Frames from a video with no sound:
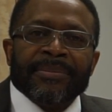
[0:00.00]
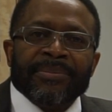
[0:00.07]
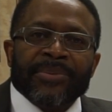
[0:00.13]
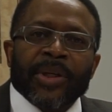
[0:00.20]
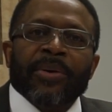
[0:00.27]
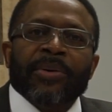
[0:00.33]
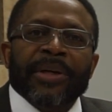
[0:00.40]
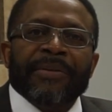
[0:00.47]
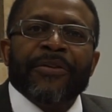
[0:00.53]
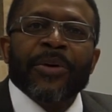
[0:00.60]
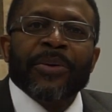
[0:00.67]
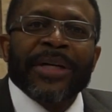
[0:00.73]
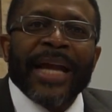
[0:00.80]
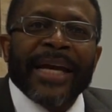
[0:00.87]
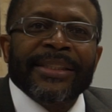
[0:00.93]
So if
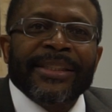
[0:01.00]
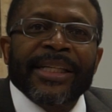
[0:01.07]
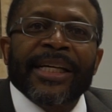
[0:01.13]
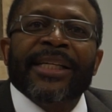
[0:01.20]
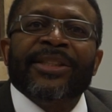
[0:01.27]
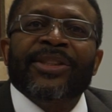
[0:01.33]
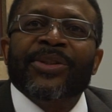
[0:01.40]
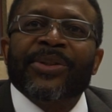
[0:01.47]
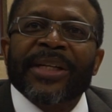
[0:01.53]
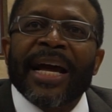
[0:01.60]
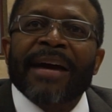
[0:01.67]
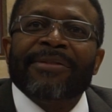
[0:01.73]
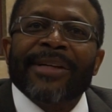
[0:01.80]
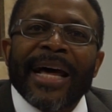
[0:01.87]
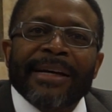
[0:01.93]
you're 19, you can
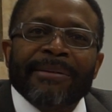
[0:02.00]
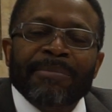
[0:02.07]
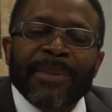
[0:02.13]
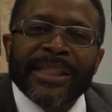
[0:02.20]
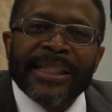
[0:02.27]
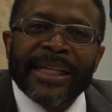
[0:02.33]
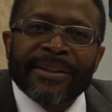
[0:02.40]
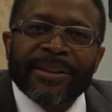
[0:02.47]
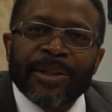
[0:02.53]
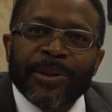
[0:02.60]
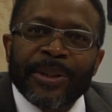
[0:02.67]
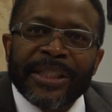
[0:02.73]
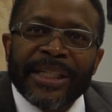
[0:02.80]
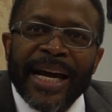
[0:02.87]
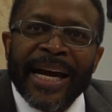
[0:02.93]
have a lot of money at
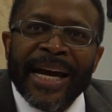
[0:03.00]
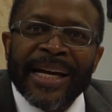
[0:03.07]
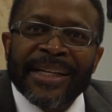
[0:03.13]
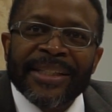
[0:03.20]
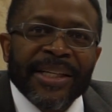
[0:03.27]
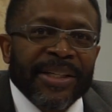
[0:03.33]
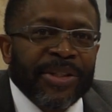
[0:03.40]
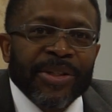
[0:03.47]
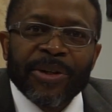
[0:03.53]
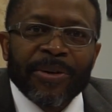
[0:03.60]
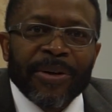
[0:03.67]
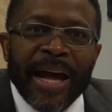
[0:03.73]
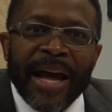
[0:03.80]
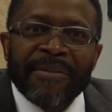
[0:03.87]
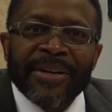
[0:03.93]
39. You
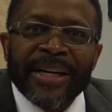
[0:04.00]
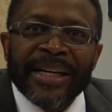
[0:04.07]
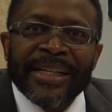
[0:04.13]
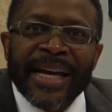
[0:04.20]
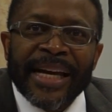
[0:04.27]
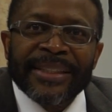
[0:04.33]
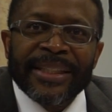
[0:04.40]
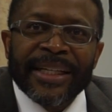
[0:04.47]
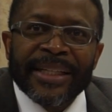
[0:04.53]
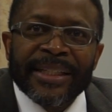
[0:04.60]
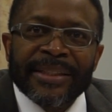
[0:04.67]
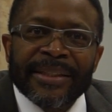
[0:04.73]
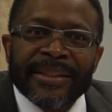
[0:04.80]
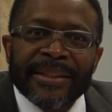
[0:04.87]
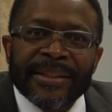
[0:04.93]
don't have it at
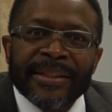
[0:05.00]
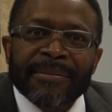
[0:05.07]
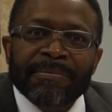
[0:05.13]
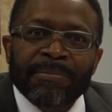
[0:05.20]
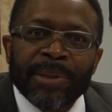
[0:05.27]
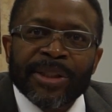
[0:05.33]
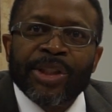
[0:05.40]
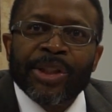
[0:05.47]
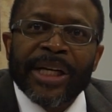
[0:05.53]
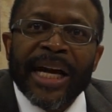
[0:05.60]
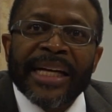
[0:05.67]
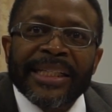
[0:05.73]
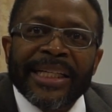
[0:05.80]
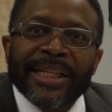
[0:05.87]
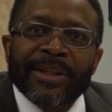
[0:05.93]
19. But you
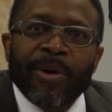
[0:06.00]
got to get